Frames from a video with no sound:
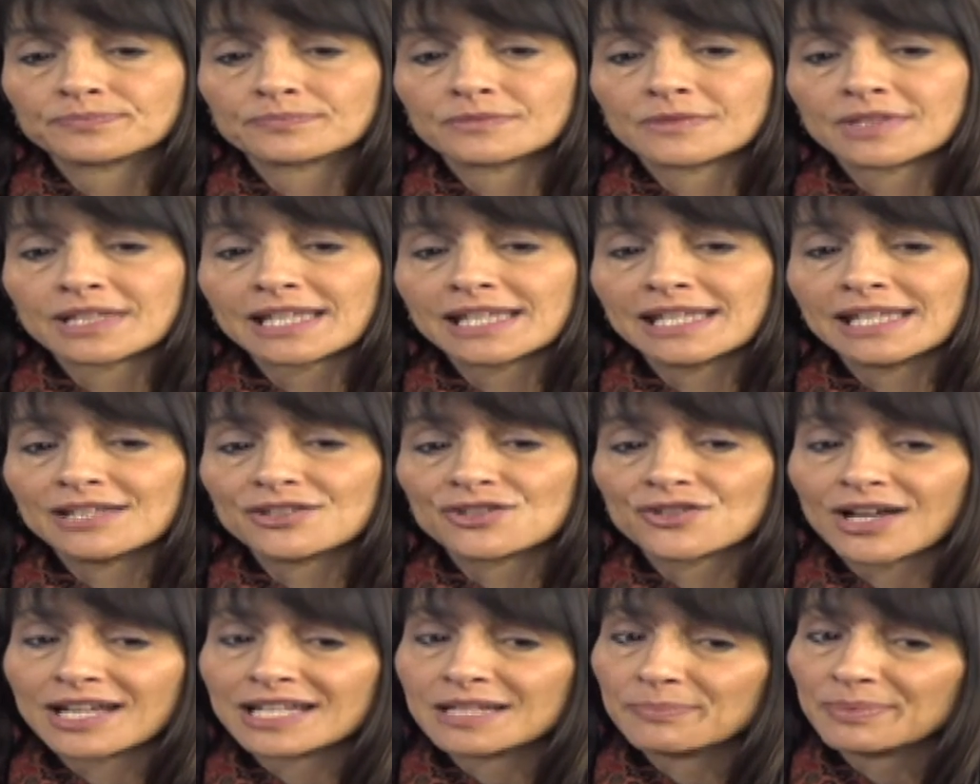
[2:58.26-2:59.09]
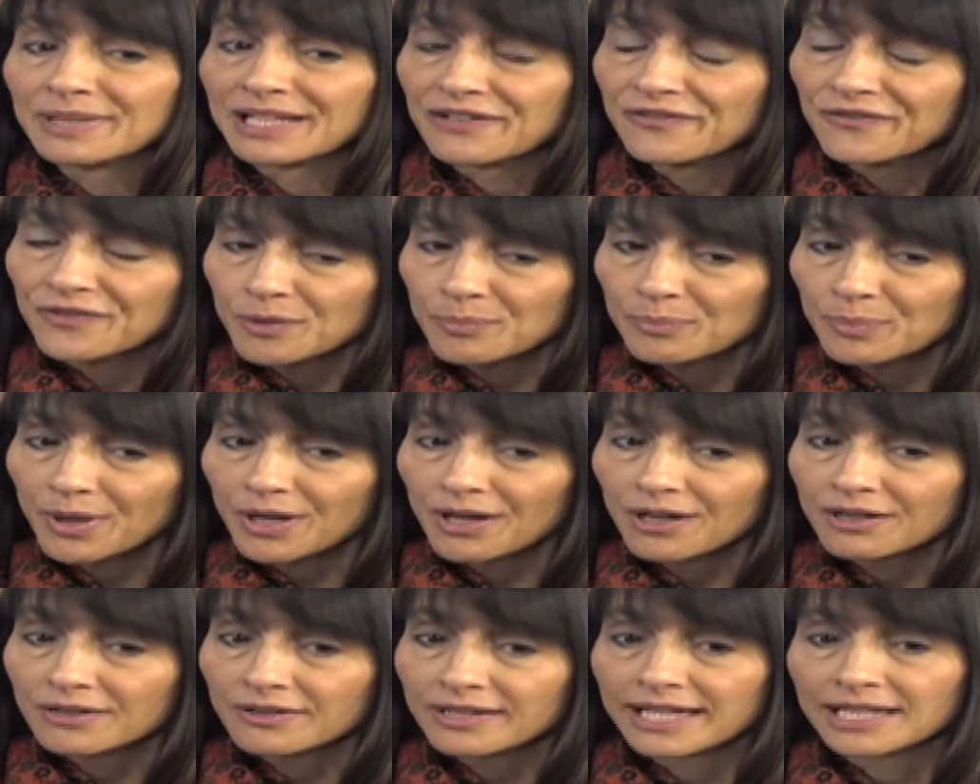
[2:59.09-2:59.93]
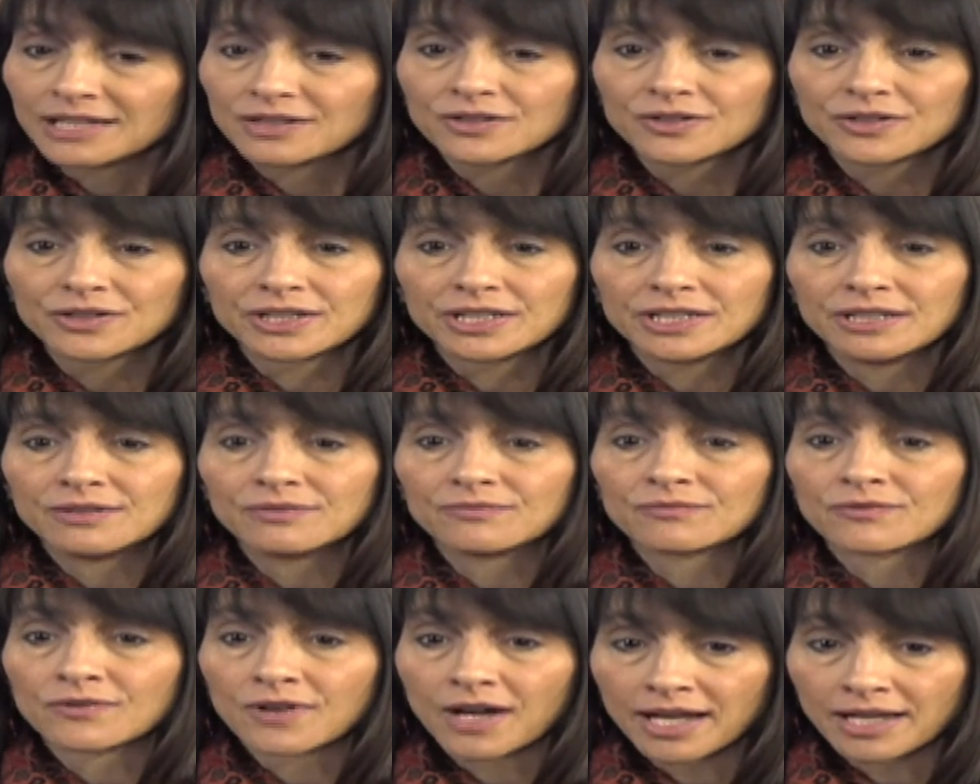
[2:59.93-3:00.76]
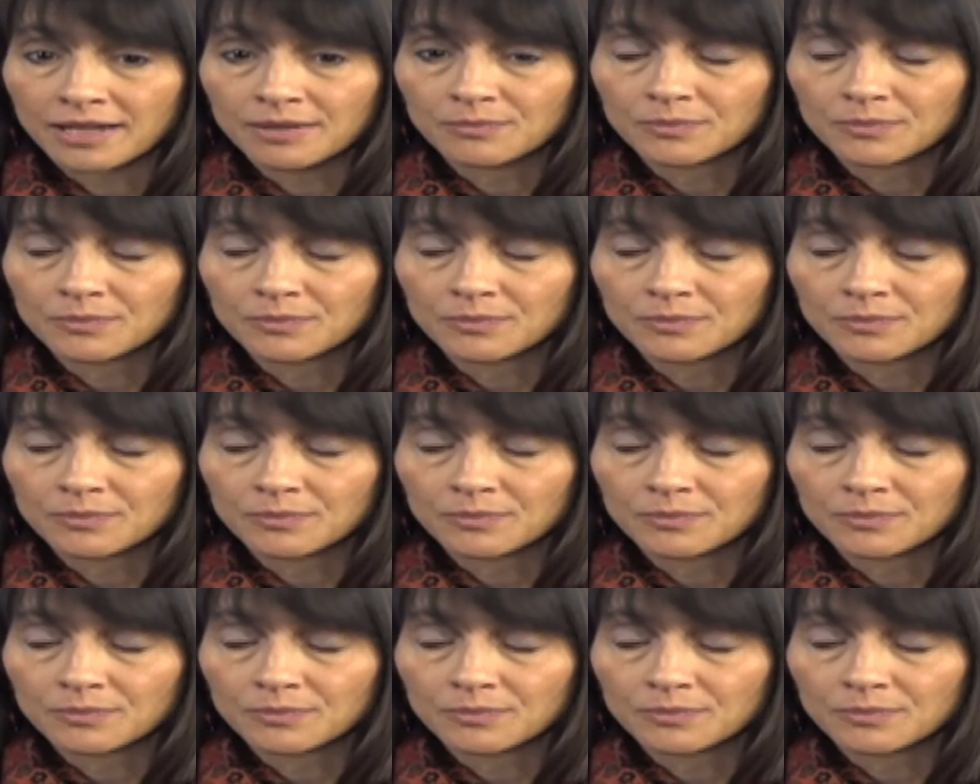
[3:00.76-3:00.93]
He tried to play football and couldn't run